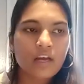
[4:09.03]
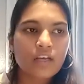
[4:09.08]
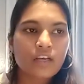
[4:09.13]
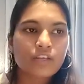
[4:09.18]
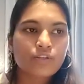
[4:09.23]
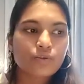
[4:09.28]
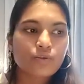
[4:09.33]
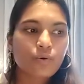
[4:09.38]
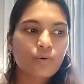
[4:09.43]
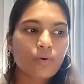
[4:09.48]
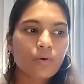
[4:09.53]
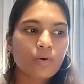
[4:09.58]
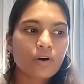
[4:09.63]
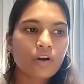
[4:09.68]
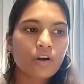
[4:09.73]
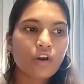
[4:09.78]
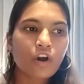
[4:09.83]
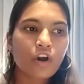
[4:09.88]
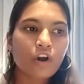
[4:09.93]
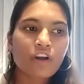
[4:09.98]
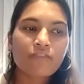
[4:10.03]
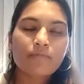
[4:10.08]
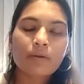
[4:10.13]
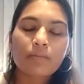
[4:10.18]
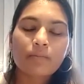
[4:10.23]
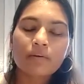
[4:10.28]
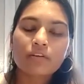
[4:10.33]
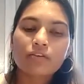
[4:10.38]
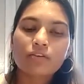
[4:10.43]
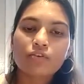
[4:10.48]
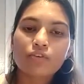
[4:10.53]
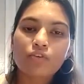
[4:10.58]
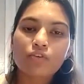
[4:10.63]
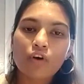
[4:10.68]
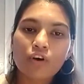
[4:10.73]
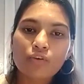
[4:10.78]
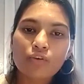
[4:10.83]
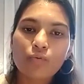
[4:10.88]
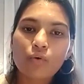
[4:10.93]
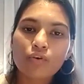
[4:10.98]
so a lot of people do
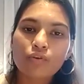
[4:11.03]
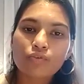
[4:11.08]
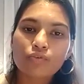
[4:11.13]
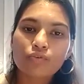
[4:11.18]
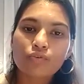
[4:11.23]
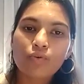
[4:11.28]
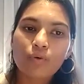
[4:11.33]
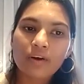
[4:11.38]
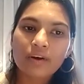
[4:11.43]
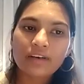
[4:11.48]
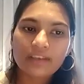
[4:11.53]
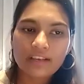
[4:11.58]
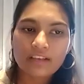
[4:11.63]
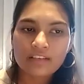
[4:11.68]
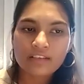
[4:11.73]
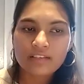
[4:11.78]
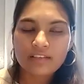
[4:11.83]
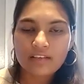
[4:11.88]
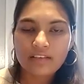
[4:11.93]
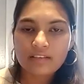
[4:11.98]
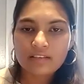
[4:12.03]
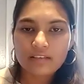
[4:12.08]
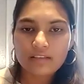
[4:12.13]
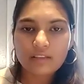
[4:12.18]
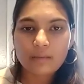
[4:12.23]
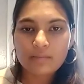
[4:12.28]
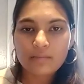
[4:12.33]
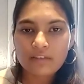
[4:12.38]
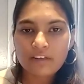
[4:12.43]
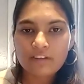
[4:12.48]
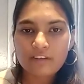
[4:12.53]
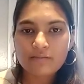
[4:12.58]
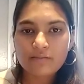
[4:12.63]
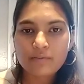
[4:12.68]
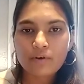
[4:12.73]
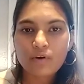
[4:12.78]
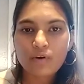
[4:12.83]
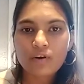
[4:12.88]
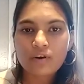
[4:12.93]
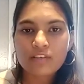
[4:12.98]
not want to go and test themselves
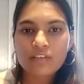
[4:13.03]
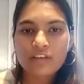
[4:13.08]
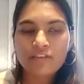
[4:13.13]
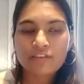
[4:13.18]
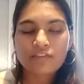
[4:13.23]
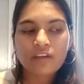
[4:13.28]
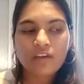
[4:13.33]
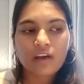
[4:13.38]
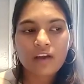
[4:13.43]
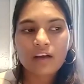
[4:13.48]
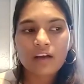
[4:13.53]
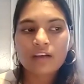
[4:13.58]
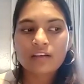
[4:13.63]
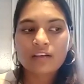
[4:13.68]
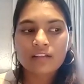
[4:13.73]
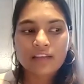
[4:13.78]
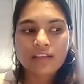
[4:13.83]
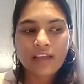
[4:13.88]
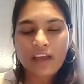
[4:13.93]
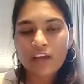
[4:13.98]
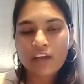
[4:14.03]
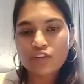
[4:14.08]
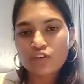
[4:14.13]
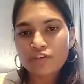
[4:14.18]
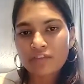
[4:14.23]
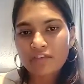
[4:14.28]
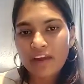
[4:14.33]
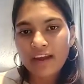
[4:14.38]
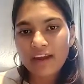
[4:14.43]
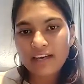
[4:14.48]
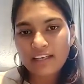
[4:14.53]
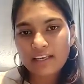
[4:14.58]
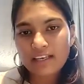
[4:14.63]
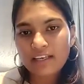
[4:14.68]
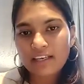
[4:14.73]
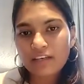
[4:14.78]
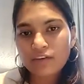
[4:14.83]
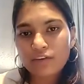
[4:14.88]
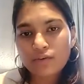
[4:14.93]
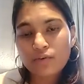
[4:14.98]
because if they are under the age of
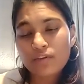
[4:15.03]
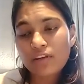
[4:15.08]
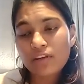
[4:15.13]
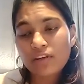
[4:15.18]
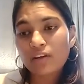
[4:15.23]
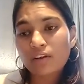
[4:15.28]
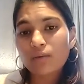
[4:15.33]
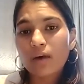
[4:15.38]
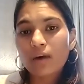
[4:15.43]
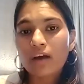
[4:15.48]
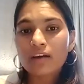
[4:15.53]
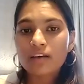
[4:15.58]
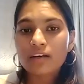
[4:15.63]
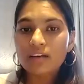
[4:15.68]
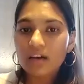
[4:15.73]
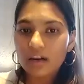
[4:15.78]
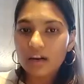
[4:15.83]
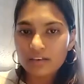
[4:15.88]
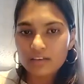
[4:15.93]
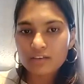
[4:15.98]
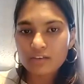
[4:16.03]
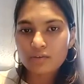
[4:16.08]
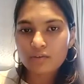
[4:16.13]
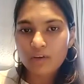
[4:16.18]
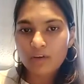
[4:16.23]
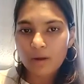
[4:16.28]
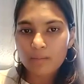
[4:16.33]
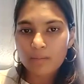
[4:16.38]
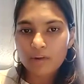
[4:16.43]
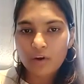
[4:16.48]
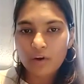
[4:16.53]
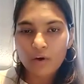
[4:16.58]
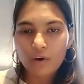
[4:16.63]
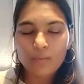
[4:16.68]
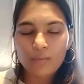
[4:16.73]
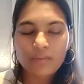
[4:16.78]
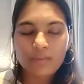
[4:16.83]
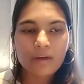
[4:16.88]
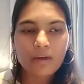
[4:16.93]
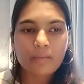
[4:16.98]
18 you know they require a guardian to come along
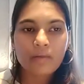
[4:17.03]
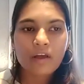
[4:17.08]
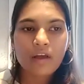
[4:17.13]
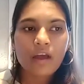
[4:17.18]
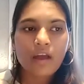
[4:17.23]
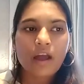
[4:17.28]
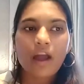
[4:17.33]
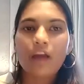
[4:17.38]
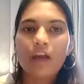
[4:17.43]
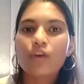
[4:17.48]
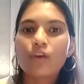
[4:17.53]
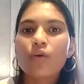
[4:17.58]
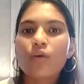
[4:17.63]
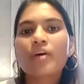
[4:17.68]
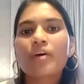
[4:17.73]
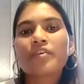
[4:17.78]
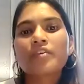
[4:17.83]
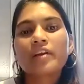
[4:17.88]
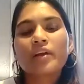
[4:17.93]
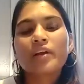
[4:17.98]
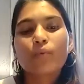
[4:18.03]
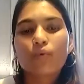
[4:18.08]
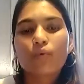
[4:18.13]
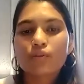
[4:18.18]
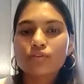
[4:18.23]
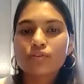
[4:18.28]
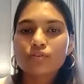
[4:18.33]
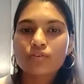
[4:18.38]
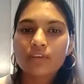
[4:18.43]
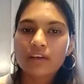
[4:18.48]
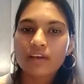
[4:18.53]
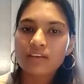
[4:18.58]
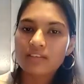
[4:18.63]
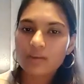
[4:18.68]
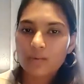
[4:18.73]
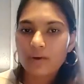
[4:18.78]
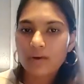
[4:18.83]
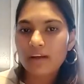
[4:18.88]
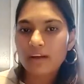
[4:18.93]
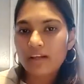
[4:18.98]
with them and no one really wants to take
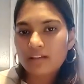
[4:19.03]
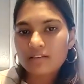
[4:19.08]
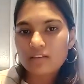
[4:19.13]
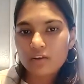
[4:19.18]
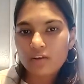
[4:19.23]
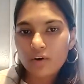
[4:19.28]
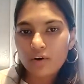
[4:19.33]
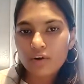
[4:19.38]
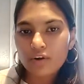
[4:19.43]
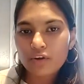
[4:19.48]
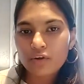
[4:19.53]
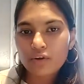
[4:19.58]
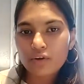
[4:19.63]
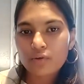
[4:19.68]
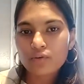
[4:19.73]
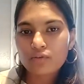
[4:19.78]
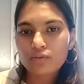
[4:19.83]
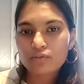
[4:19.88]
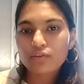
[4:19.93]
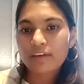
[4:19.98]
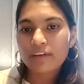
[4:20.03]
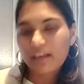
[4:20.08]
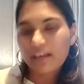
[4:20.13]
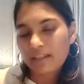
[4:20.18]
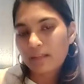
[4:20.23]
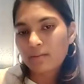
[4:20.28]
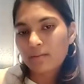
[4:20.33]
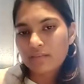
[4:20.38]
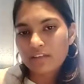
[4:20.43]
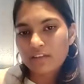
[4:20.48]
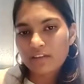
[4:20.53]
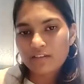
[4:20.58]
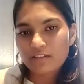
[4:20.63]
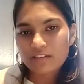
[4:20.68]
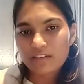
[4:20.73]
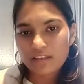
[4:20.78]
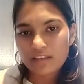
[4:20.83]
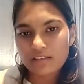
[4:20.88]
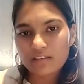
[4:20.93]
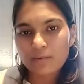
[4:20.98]
someone else along you know to get themselves
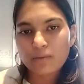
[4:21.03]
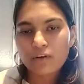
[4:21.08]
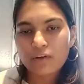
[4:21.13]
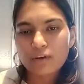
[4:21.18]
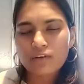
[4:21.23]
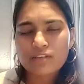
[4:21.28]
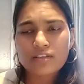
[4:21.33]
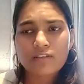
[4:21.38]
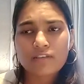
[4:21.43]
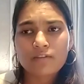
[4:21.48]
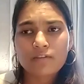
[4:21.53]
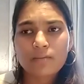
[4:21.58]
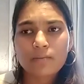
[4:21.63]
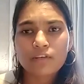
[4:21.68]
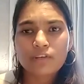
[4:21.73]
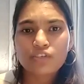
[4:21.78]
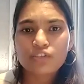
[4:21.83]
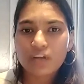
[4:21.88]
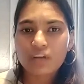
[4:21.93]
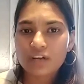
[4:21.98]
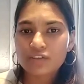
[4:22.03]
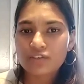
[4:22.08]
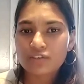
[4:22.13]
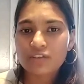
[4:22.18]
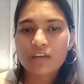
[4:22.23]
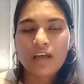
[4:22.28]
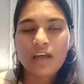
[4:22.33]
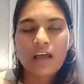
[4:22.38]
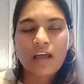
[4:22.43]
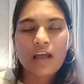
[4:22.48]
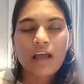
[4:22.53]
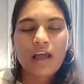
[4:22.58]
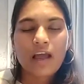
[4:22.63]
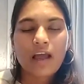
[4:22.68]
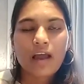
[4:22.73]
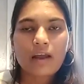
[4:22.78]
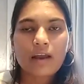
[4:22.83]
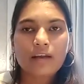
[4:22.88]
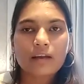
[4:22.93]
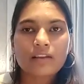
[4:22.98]
tested because they will be judged
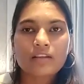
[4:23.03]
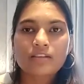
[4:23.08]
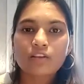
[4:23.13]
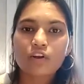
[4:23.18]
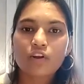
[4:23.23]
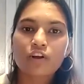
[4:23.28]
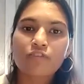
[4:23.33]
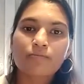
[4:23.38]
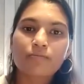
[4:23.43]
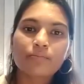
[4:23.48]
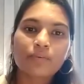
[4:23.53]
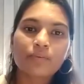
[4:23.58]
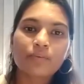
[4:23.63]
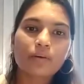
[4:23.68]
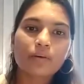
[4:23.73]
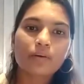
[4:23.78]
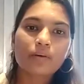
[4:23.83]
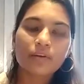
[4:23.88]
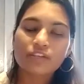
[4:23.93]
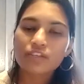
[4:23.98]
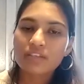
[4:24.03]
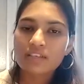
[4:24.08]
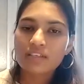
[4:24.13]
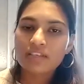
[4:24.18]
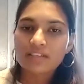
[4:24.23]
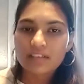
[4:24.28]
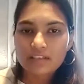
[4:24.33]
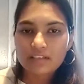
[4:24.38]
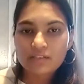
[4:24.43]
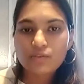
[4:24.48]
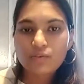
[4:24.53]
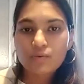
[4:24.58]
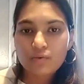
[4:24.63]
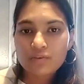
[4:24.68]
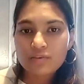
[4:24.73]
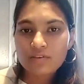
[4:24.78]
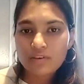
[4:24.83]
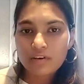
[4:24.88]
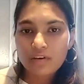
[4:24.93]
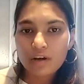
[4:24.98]
and there's a lot of uh, prejudice that
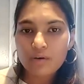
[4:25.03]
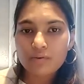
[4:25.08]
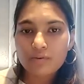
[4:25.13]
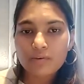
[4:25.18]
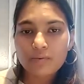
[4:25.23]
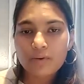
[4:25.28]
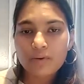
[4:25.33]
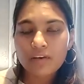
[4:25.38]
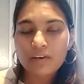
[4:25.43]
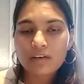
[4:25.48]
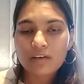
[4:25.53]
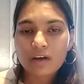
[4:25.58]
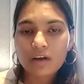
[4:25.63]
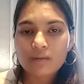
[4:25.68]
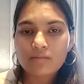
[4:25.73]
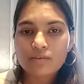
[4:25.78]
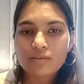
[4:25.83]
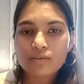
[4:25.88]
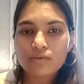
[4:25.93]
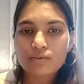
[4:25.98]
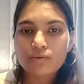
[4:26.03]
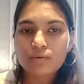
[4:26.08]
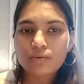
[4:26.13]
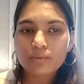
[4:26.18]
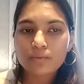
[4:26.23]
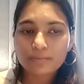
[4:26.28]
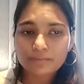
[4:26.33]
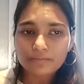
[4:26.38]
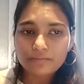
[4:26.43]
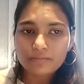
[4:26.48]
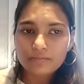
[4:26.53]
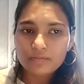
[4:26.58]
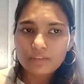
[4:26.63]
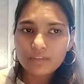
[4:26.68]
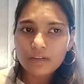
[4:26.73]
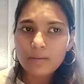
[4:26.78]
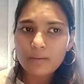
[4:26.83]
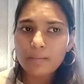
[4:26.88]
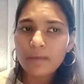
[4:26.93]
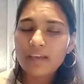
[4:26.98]
goes around when it comes to
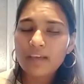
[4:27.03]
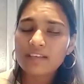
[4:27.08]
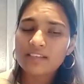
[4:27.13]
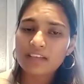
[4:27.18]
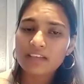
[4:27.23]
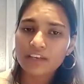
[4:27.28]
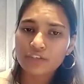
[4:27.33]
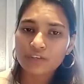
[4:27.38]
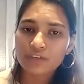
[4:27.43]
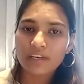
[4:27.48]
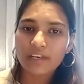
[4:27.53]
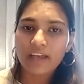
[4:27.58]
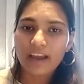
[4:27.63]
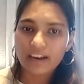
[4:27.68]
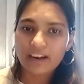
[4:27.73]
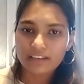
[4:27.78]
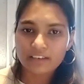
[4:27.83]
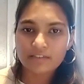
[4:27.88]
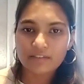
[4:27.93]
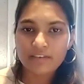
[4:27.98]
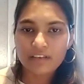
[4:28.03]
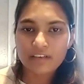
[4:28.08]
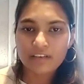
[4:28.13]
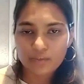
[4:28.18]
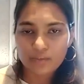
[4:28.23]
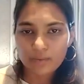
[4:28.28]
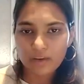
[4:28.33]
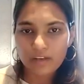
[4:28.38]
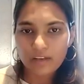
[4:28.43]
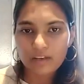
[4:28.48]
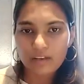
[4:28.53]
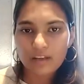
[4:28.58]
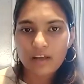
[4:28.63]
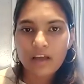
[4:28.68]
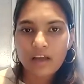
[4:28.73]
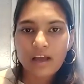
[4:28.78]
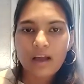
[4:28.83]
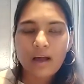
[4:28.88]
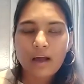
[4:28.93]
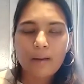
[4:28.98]
being sexually active as well
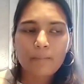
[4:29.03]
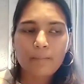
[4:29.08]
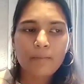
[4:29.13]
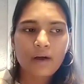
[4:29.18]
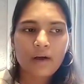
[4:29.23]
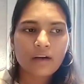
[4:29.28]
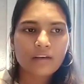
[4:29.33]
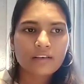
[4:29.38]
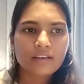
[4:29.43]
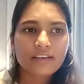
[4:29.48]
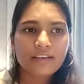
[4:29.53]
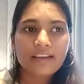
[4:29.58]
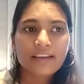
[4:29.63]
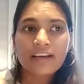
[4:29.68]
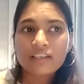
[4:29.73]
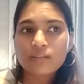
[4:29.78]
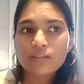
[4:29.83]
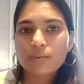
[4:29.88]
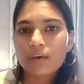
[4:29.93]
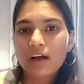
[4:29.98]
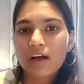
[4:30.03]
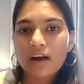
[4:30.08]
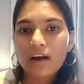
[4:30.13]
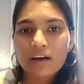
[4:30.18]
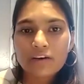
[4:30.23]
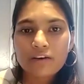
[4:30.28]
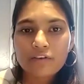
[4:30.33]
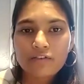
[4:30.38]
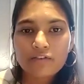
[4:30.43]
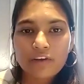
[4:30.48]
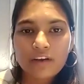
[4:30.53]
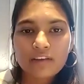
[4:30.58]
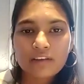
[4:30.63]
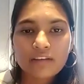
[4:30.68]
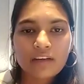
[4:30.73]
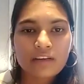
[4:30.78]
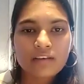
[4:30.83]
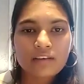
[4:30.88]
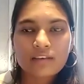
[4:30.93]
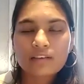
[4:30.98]
but yes we are aware
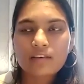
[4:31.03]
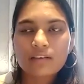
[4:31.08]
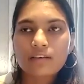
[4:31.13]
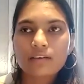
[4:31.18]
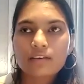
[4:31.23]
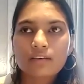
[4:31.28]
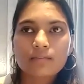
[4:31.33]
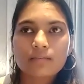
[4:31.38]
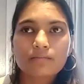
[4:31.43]
that uh,